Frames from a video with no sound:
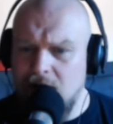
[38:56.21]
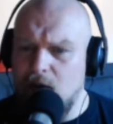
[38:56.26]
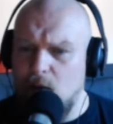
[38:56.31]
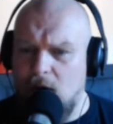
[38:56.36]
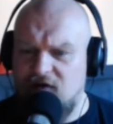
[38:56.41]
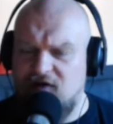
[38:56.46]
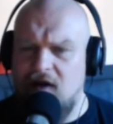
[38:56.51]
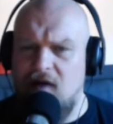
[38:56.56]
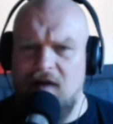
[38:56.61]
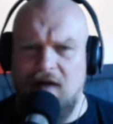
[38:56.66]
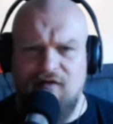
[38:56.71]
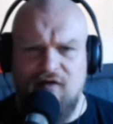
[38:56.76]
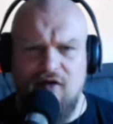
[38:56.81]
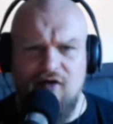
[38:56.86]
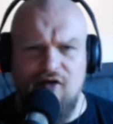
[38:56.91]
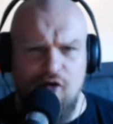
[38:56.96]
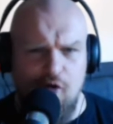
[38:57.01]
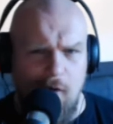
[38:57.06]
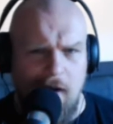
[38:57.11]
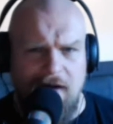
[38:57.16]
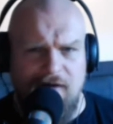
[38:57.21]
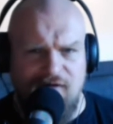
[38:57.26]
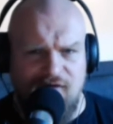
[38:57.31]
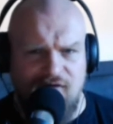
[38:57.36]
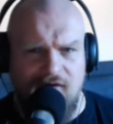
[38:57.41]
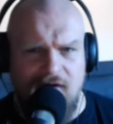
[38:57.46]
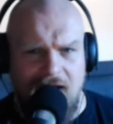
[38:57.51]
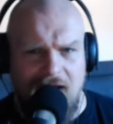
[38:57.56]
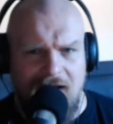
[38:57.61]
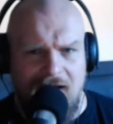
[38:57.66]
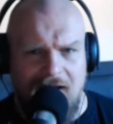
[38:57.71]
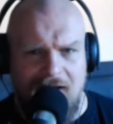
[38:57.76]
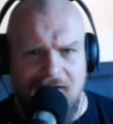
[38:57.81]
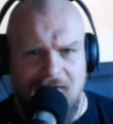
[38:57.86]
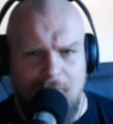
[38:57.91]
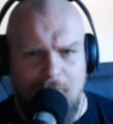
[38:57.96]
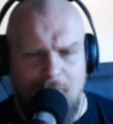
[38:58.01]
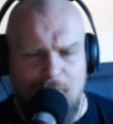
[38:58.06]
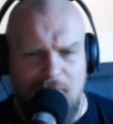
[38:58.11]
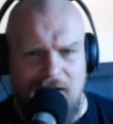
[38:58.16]
which I think is a US
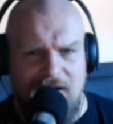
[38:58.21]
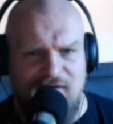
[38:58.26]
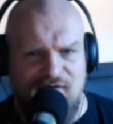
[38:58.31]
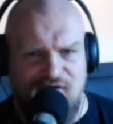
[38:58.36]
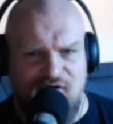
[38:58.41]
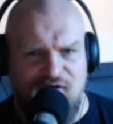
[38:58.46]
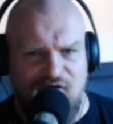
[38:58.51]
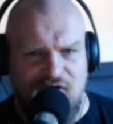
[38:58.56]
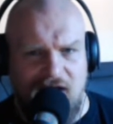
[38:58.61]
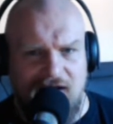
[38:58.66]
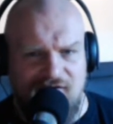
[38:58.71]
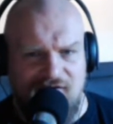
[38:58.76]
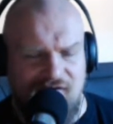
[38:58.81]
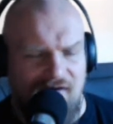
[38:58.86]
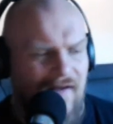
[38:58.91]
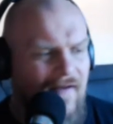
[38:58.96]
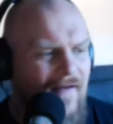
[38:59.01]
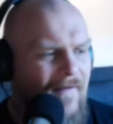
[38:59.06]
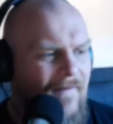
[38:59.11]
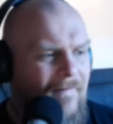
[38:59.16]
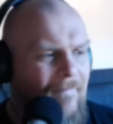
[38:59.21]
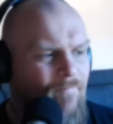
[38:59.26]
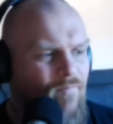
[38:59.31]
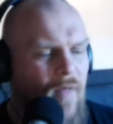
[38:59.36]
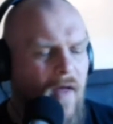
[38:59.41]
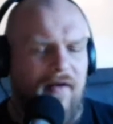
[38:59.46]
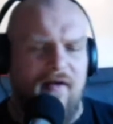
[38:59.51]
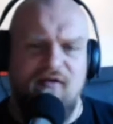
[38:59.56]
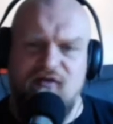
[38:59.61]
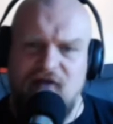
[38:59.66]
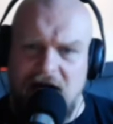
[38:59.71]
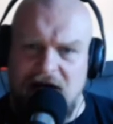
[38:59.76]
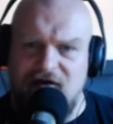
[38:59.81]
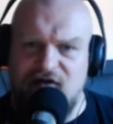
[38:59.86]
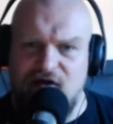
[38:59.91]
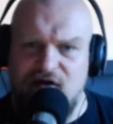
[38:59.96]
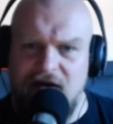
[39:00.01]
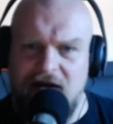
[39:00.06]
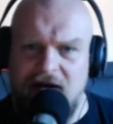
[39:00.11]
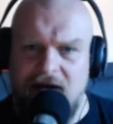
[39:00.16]
based site, and
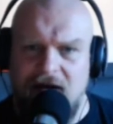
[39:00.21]
essentially